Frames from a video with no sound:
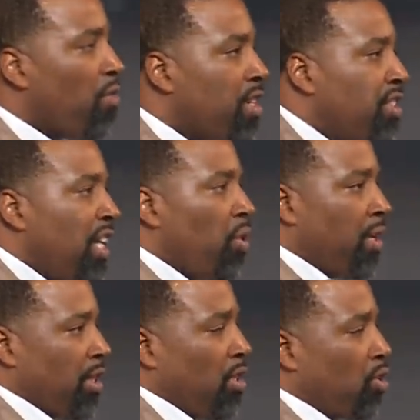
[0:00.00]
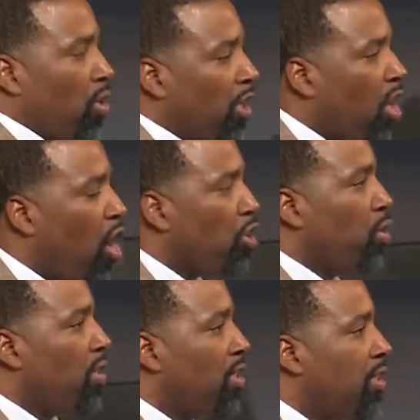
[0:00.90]
resilience is going to cause you
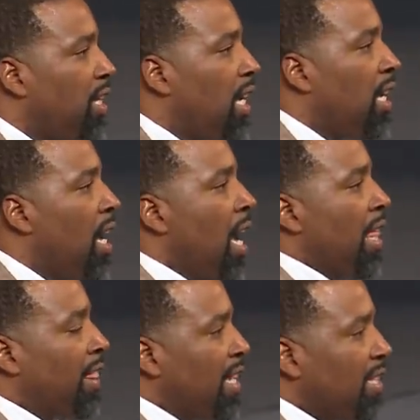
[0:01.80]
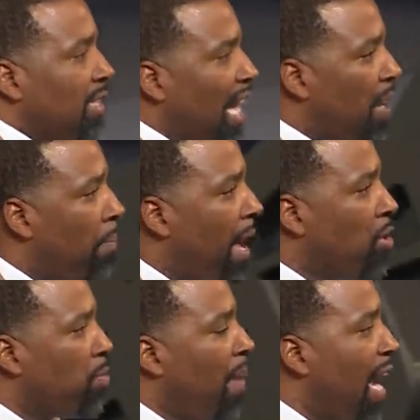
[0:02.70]
to see that this is not a
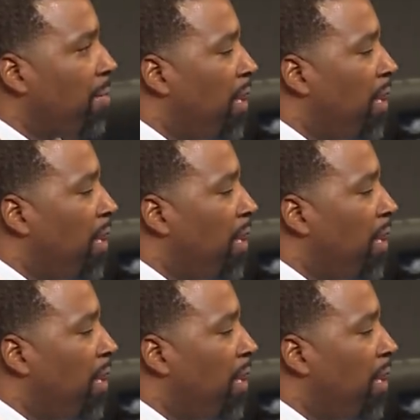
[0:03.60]
bounce back,